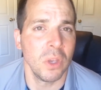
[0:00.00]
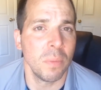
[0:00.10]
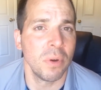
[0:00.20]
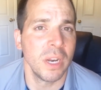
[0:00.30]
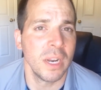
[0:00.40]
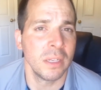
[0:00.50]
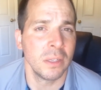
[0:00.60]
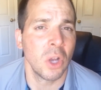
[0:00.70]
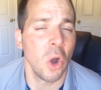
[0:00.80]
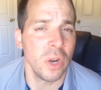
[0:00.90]
you put
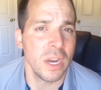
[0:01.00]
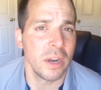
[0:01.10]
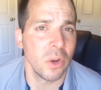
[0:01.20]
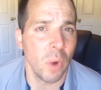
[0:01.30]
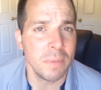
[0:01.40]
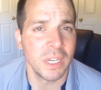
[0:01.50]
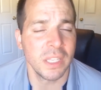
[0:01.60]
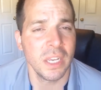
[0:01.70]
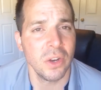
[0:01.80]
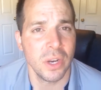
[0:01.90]
in coding on your
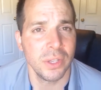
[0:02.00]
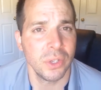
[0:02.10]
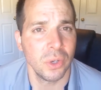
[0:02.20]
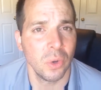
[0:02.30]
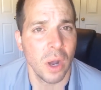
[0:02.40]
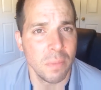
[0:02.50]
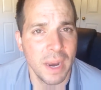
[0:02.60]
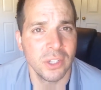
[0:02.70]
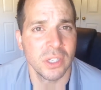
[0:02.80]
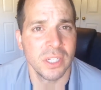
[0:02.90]
website that you need to,
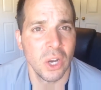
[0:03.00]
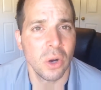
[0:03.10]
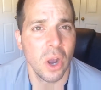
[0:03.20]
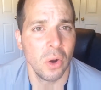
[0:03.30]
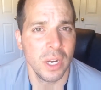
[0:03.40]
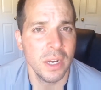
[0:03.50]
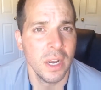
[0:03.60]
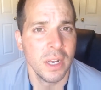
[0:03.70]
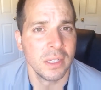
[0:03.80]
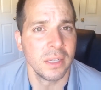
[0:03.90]
on-page SEO
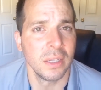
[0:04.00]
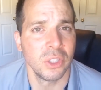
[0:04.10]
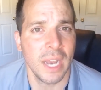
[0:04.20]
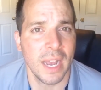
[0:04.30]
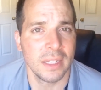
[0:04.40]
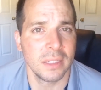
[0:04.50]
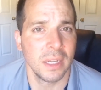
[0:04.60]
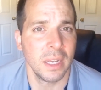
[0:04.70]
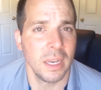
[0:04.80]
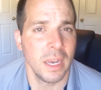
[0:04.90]
coding, such
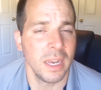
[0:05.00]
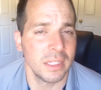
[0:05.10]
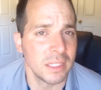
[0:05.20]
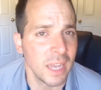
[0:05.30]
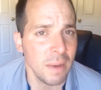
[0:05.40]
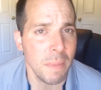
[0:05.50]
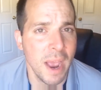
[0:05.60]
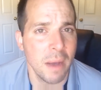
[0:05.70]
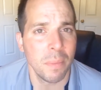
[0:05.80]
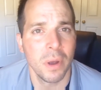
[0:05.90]
as a
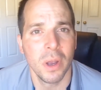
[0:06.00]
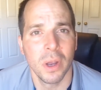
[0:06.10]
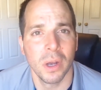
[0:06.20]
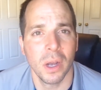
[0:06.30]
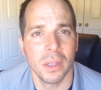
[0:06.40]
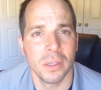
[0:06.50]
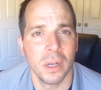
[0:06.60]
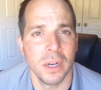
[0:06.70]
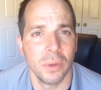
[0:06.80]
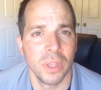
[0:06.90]
sitemap.
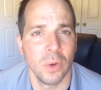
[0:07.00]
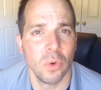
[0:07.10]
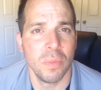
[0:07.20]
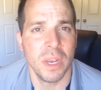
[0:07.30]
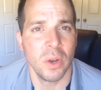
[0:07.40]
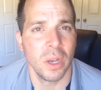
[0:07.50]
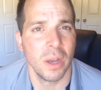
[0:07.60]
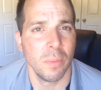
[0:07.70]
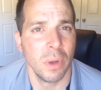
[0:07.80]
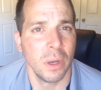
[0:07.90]
Another thing would be
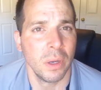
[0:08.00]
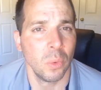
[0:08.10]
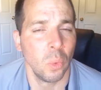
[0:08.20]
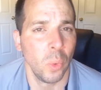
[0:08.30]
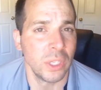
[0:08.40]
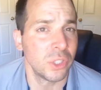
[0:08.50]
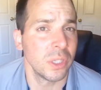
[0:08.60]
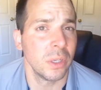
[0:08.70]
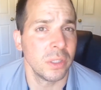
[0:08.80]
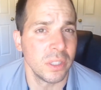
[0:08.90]

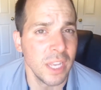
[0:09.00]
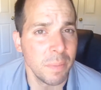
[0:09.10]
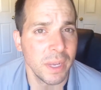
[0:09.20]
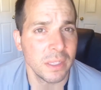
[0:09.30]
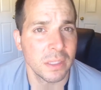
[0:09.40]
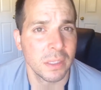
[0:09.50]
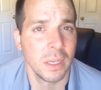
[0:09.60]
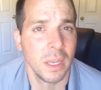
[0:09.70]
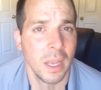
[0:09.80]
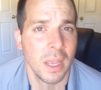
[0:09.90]
rich
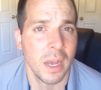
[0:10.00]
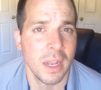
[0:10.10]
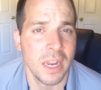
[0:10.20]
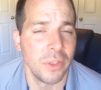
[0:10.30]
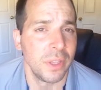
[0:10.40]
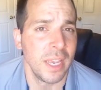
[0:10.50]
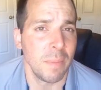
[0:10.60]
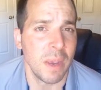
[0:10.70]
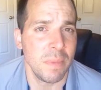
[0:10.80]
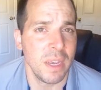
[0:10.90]
snippets. Another
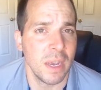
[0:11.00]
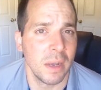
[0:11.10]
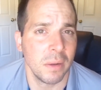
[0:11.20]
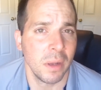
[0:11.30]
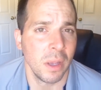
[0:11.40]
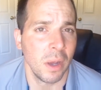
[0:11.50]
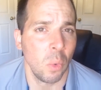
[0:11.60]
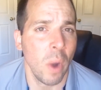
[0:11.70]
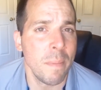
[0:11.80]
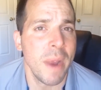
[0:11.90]
thing may be a
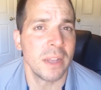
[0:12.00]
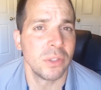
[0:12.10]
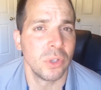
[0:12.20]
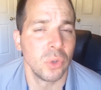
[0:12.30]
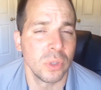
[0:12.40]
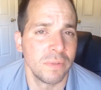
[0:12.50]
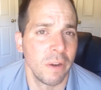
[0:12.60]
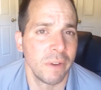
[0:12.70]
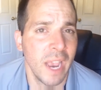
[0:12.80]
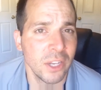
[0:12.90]
Webmaster Tools
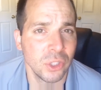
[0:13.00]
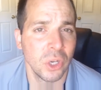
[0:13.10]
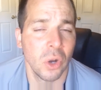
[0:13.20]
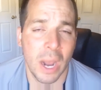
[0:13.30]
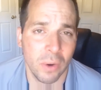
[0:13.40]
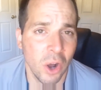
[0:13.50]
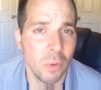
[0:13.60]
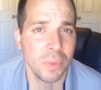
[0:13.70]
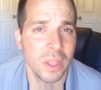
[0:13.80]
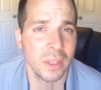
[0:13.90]
verification code. I would
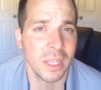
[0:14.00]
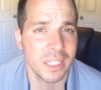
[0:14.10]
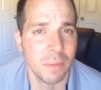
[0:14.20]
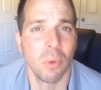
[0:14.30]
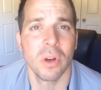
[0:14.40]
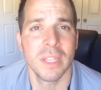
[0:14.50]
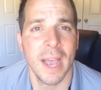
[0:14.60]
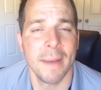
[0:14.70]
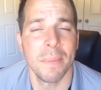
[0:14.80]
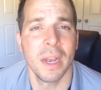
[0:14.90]
hope that they support
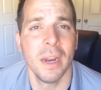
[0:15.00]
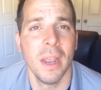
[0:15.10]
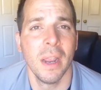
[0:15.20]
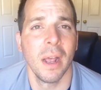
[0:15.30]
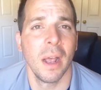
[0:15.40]
that, but